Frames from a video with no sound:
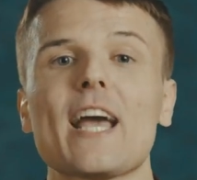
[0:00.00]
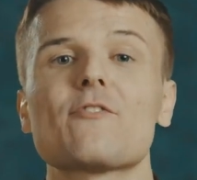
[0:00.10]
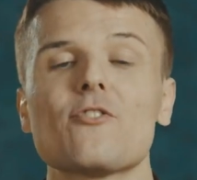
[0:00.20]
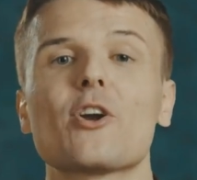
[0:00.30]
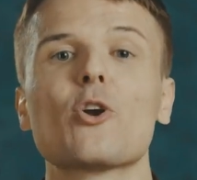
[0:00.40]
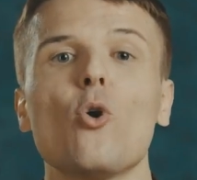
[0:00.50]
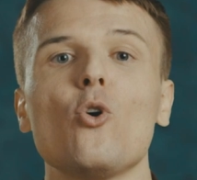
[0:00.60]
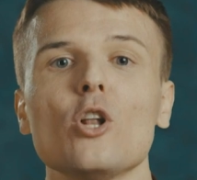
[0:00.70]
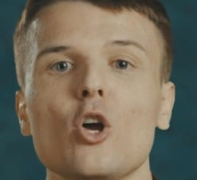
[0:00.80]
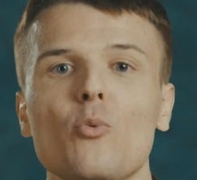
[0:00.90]
after their
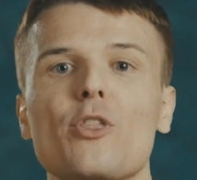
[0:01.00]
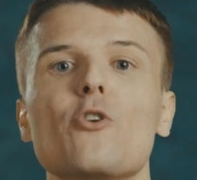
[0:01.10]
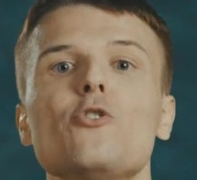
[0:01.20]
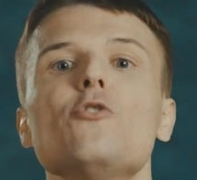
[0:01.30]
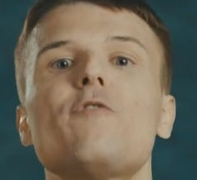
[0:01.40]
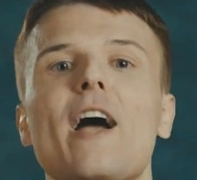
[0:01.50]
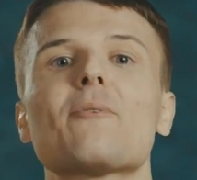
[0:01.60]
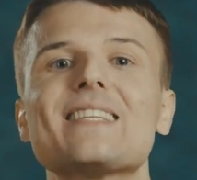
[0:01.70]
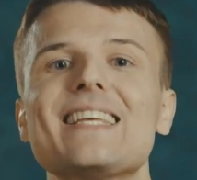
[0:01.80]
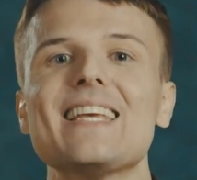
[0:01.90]
goal with their
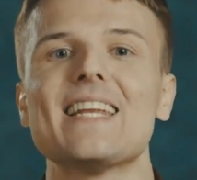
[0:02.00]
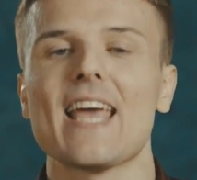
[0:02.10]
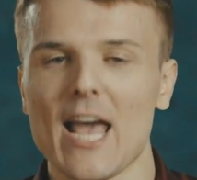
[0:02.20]
newfound need